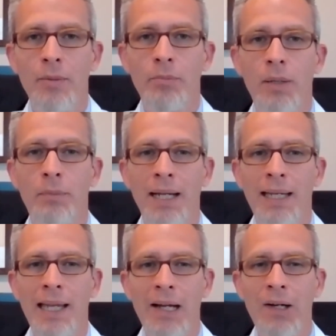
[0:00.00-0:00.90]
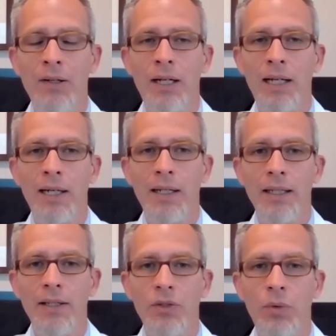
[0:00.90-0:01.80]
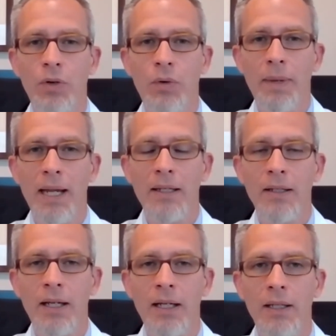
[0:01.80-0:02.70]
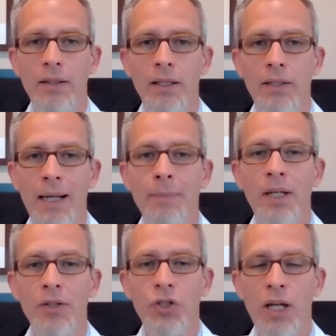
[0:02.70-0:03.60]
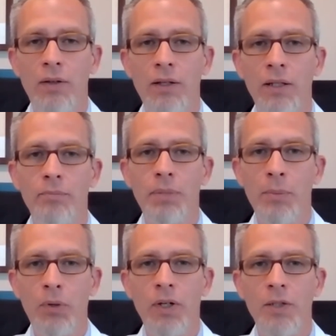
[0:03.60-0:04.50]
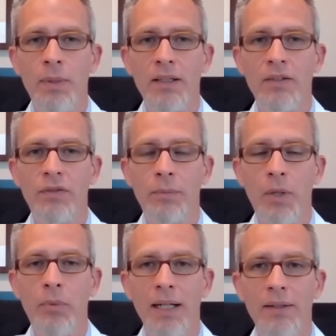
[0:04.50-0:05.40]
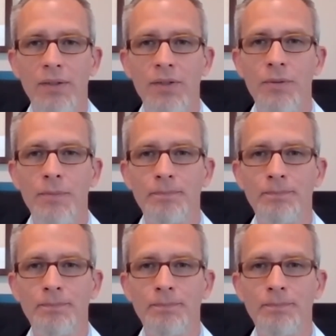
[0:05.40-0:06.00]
but my care is going to remain the top-notch care that people are expecting from our practices.